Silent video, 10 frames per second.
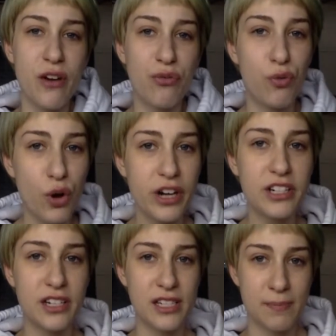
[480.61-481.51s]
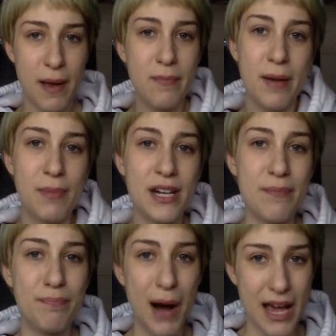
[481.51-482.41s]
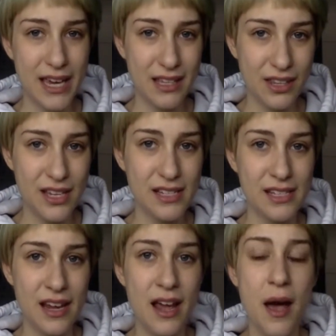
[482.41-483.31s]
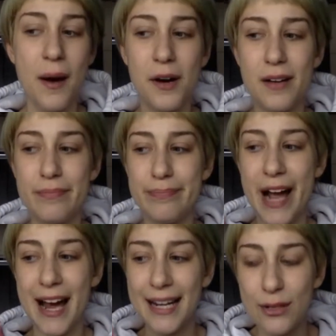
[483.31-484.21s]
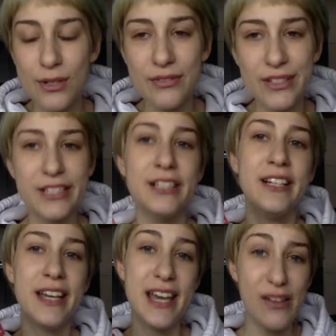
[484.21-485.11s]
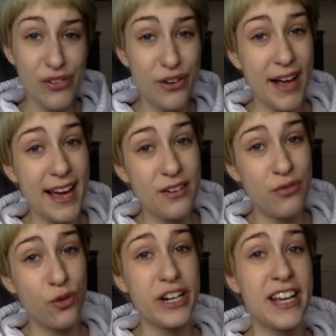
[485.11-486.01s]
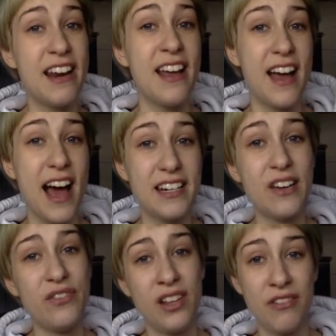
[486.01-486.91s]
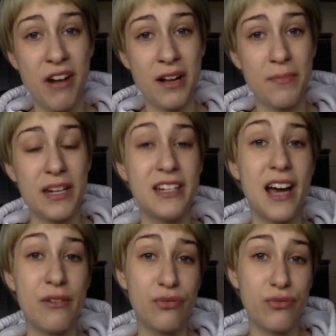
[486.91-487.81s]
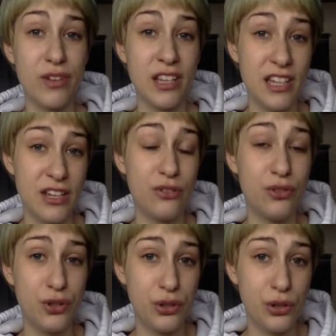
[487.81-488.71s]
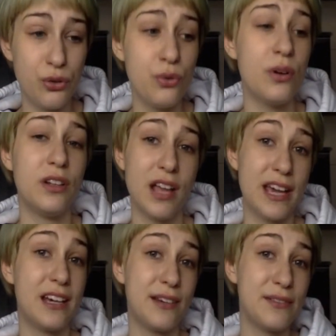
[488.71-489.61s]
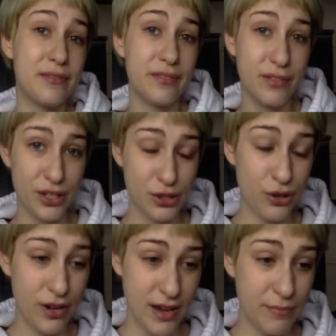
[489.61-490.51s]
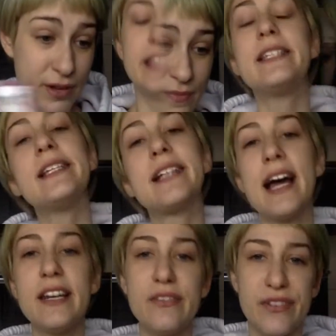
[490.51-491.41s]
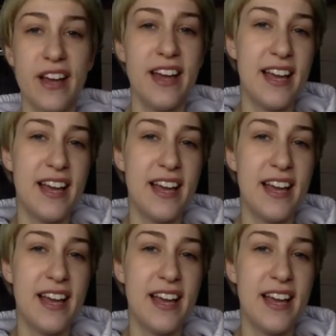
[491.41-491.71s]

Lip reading: afford to spend my money buying this. However, if you can afford it, I definitely recommend it. I really do like this cream. This is kind of